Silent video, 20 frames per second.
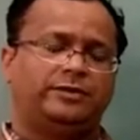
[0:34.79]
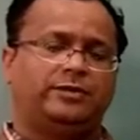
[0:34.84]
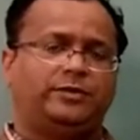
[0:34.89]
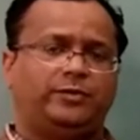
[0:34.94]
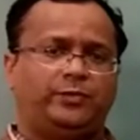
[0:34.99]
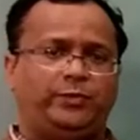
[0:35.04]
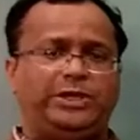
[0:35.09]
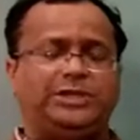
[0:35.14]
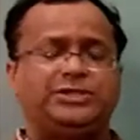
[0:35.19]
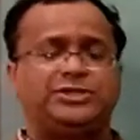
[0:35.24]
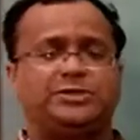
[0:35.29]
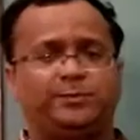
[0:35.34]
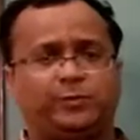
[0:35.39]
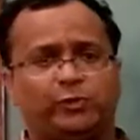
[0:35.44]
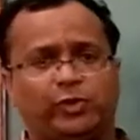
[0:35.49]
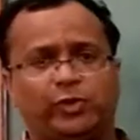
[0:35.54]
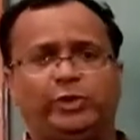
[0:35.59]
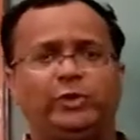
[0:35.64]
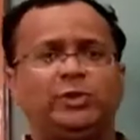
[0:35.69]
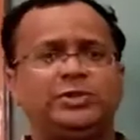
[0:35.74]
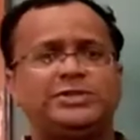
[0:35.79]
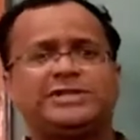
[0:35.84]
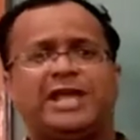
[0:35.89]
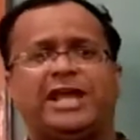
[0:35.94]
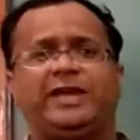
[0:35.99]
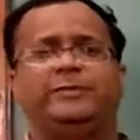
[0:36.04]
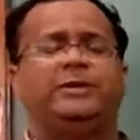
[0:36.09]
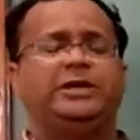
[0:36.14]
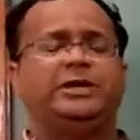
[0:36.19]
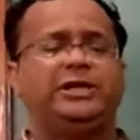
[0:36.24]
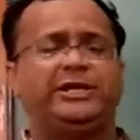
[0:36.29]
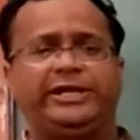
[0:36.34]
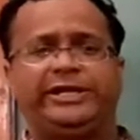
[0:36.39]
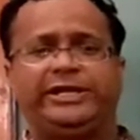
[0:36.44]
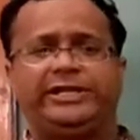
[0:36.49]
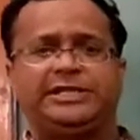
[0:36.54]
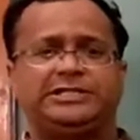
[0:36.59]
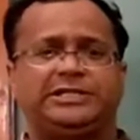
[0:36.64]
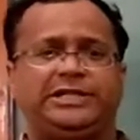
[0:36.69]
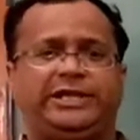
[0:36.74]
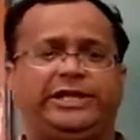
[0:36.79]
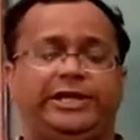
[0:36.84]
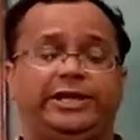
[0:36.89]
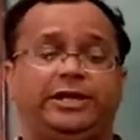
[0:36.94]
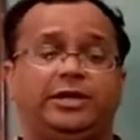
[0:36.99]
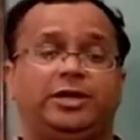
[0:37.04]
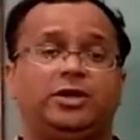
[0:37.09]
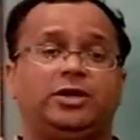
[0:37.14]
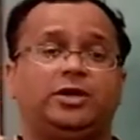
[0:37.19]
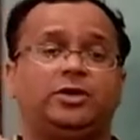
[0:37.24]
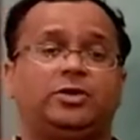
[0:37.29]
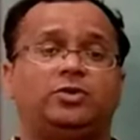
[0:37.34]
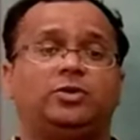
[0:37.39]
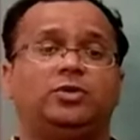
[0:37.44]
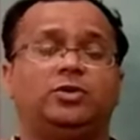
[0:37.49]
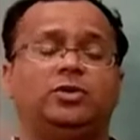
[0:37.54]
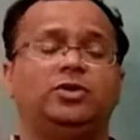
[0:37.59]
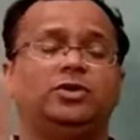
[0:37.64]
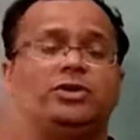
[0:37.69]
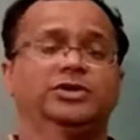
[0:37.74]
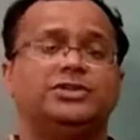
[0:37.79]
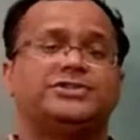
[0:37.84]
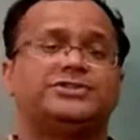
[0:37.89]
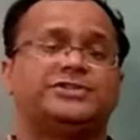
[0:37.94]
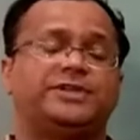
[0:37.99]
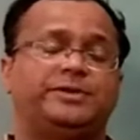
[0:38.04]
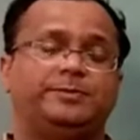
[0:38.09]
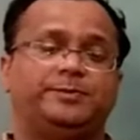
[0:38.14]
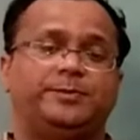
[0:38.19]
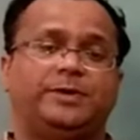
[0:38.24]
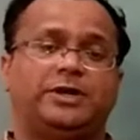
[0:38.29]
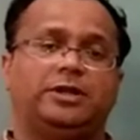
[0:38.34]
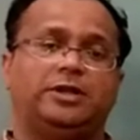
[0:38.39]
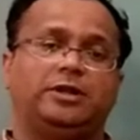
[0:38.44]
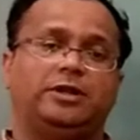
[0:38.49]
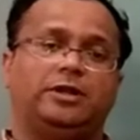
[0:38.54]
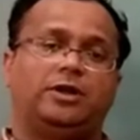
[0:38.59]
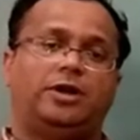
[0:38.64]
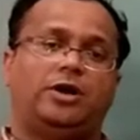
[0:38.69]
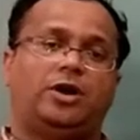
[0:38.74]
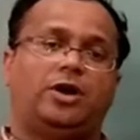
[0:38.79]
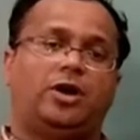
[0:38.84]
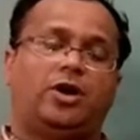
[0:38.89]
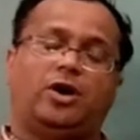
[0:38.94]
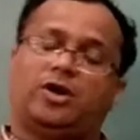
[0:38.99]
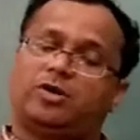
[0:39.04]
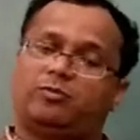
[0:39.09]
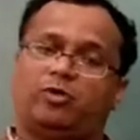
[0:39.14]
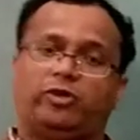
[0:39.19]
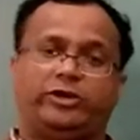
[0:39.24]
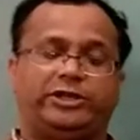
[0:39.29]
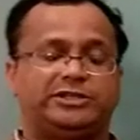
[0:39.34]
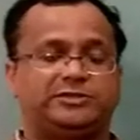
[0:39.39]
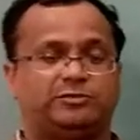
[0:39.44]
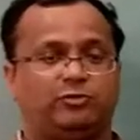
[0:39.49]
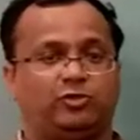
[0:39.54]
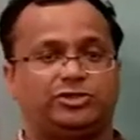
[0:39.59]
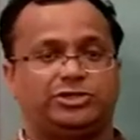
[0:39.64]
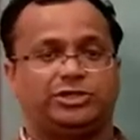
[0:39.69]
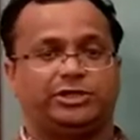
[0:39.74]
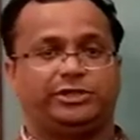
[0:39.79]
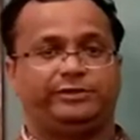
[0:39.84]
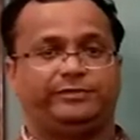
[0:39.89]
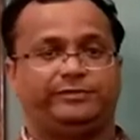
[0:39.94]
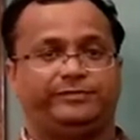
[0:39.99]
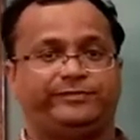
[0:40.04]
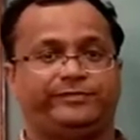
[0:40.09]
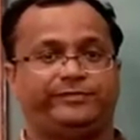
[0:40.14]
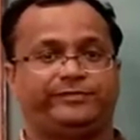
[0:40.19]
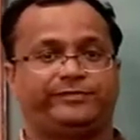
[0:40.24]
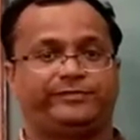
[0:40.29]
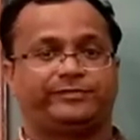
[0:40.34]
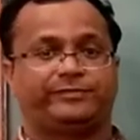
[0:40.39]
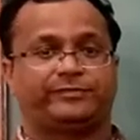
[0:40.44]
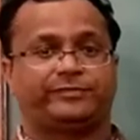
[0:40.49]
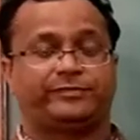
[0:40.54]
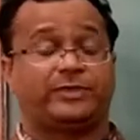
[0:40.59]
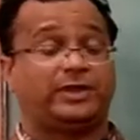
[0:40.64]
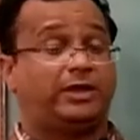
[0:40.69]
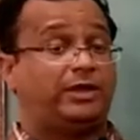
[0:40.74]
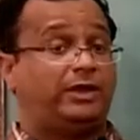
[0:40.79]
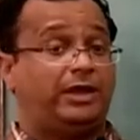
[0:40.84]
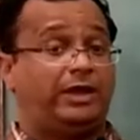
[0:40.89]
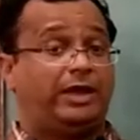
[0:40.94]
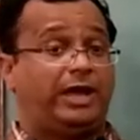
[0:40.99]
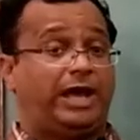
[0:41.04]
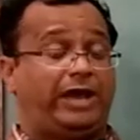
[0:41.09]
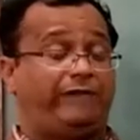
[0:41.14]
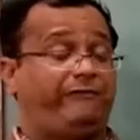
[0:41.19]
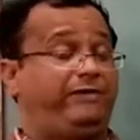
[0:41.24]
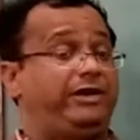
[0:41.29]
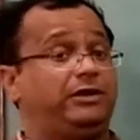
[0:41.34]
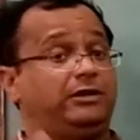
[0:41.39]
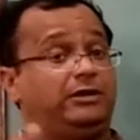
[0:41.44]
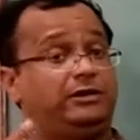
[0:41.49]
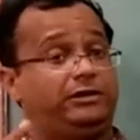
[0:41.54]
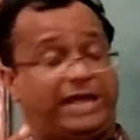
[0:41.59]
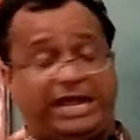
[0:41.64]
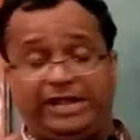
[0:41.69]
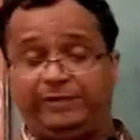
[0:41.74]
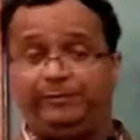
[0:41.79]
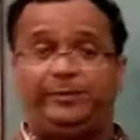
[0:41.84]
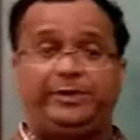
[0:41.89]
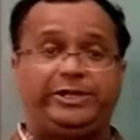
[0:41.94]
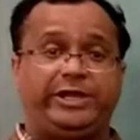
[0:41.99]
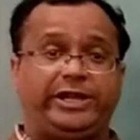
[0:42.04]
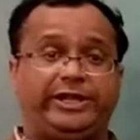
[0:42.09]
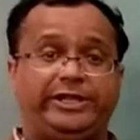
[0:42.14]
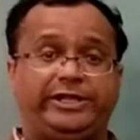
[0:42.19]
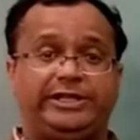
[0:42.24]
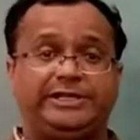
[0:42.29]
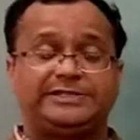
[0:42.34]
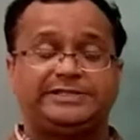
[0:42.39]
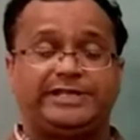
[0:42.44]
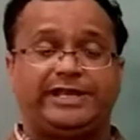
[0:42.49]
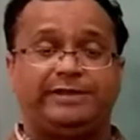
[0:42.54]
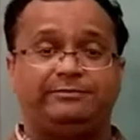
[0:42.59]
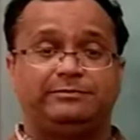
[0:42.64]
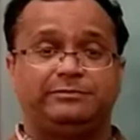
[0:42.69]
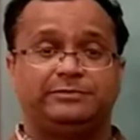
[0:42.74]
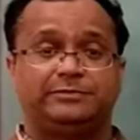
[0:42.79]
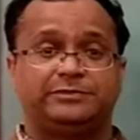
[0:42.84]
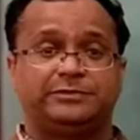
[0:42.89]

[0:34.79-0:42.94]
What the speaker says: which produce simultaneously two simple harmonics motion having time period is same,